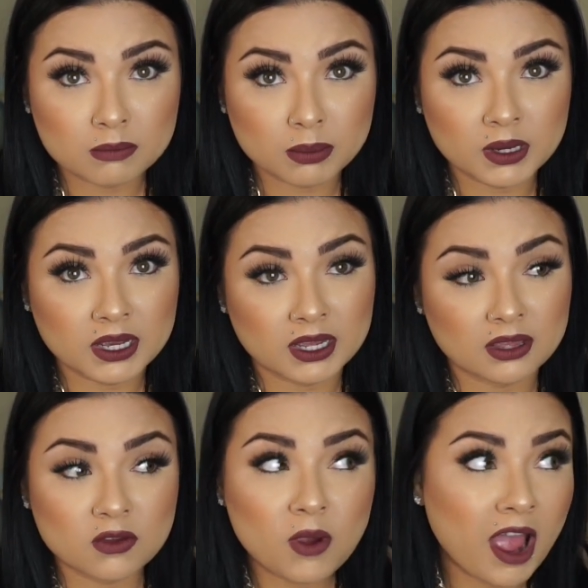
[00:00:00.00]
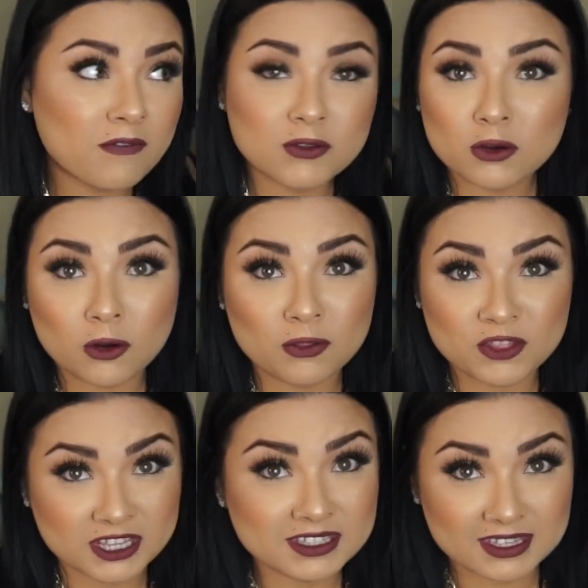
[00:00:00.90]
But you have to grow
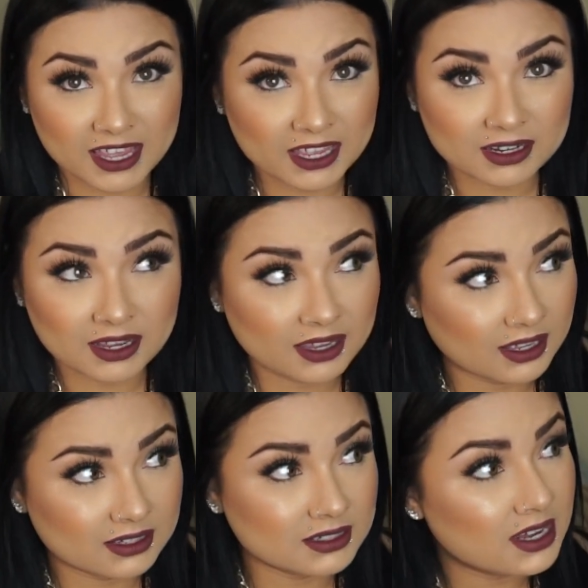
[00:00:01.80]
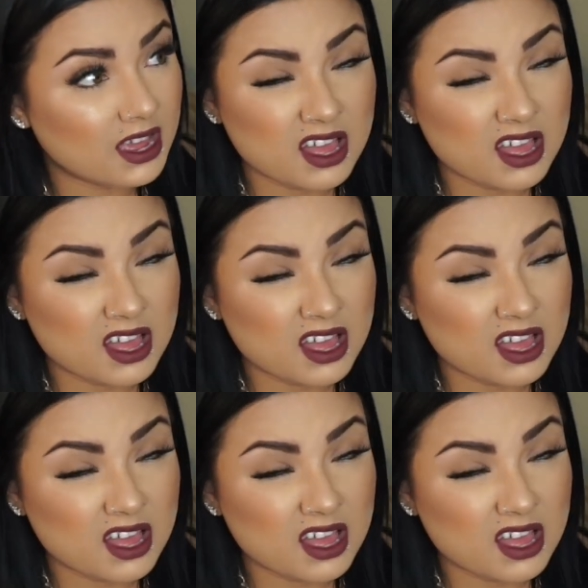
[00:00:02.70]
thick skin and